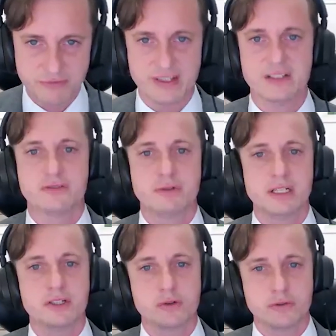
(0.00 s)
feels
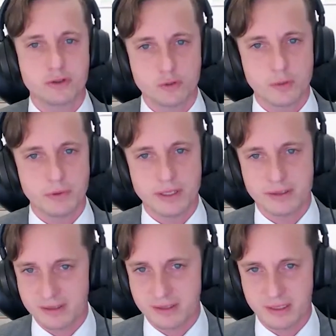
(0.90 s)
really suitable
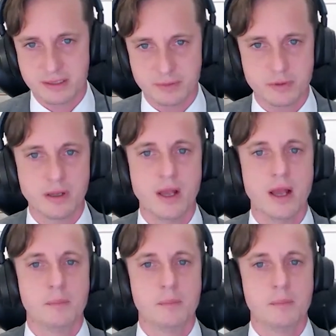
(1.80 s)
and suitable.